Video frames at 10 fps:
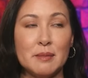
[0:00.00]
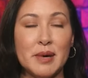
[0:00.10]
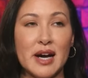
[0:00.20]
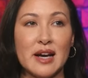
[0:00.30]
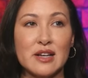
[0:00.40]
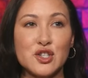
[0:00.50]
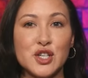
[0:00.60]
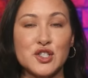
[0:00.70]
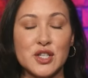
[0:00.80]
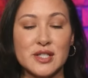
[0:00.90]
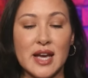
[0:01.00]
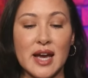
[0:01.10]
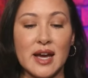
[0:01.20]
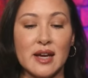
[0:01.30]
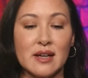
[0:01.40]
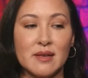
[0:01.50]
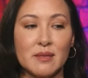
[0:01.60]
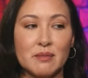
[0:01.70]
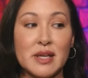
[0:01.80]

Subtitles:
But she's just saying,